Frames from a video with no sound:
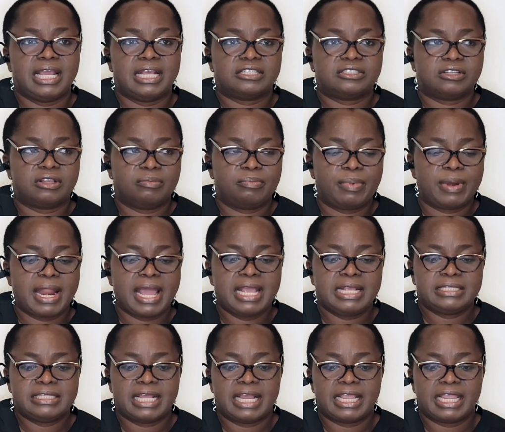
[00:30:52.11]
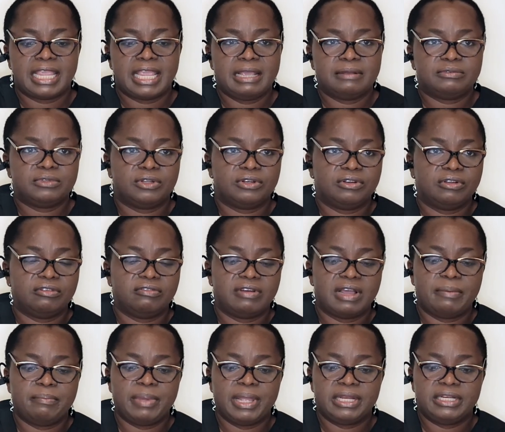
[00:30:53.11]
supplies are kept on
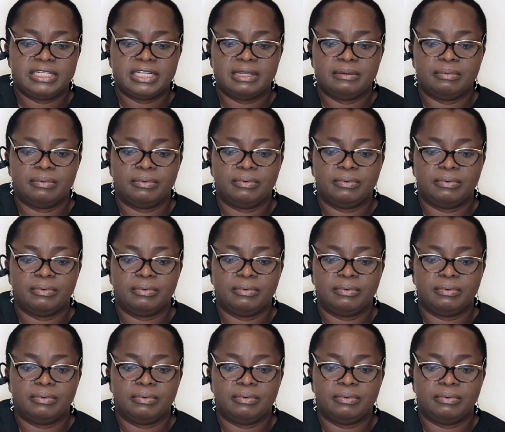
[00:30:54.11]
overhead table